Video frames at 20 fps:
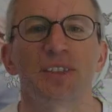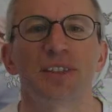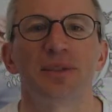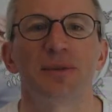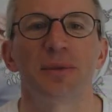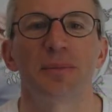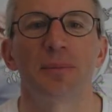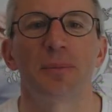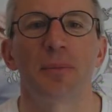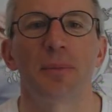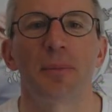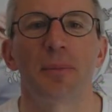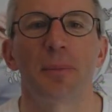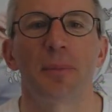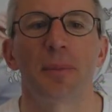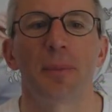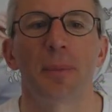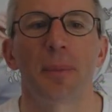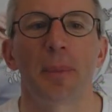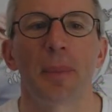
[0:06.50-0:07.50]
Positive.
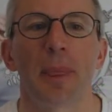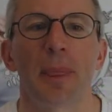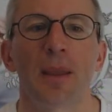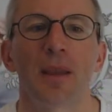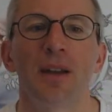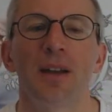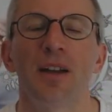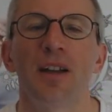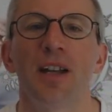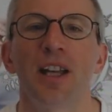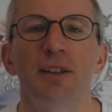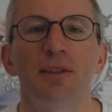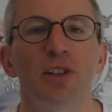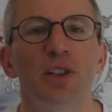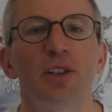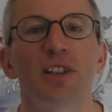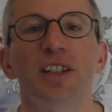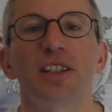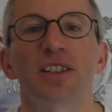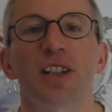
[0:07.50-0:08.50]
If
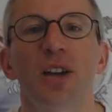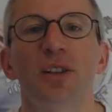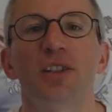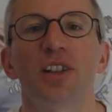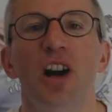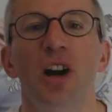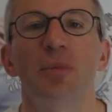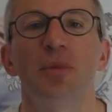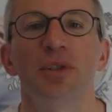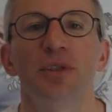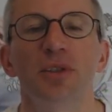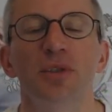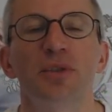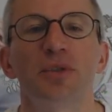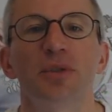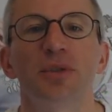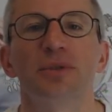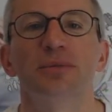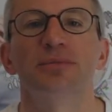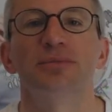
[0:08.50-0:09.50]
you're looking to go carbon
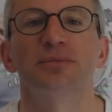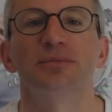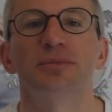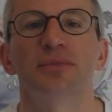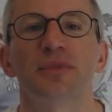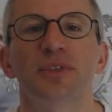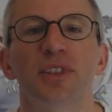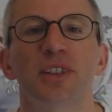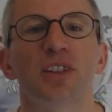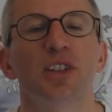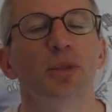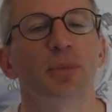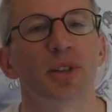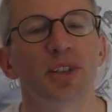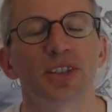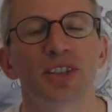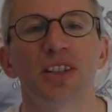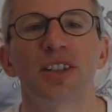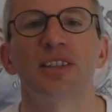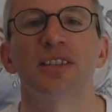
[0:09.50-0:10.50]
neutral, you'll
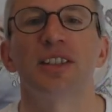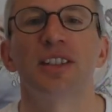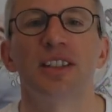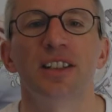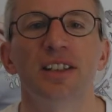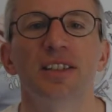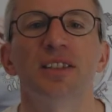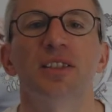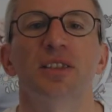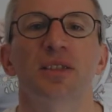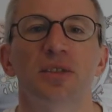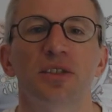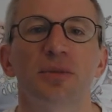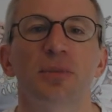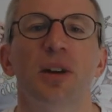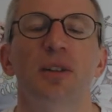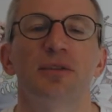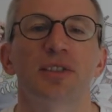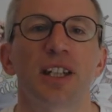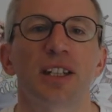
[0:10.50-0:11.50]
almost certainly need to do
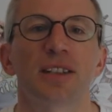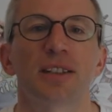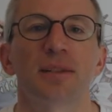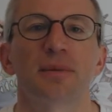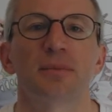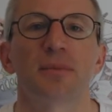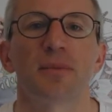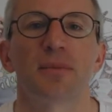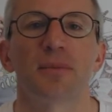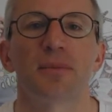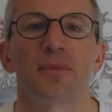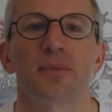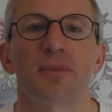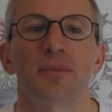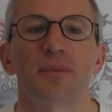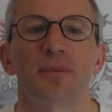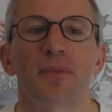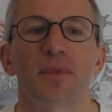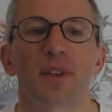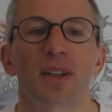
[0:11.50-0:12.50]
some offsetting.
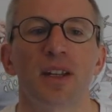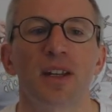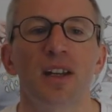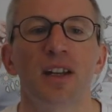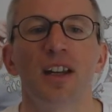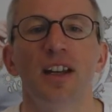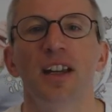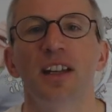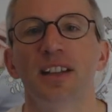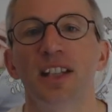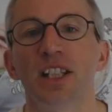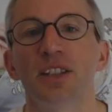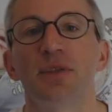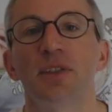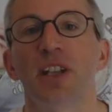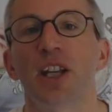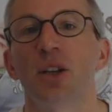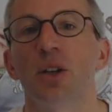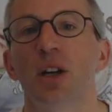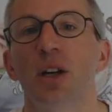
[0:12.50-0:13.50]
In this
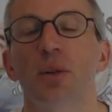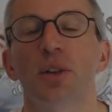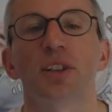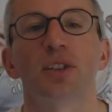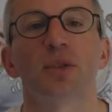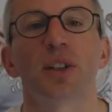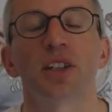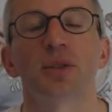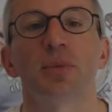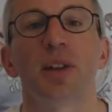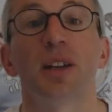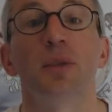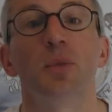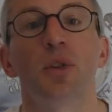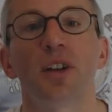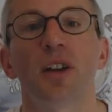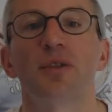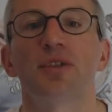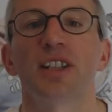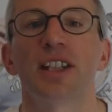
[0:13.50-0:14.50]
video I want to explain
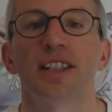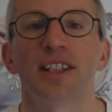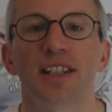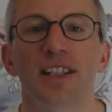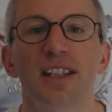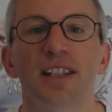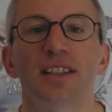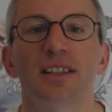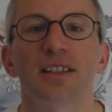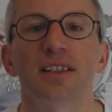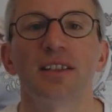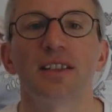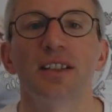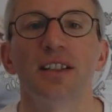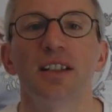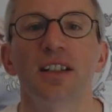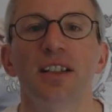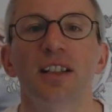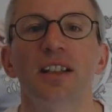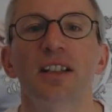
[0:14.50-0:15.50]
what offsetting is
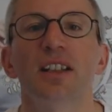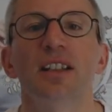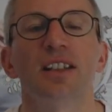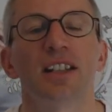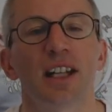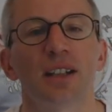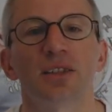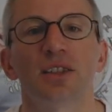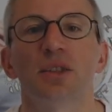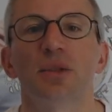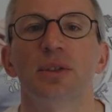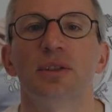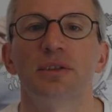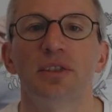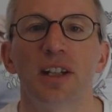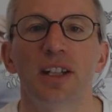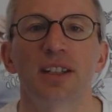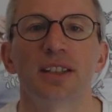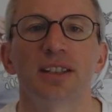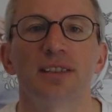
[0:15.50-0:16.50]
and how to do it
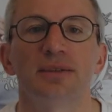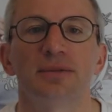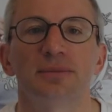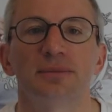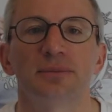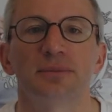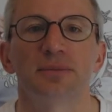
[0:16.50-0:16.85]
right.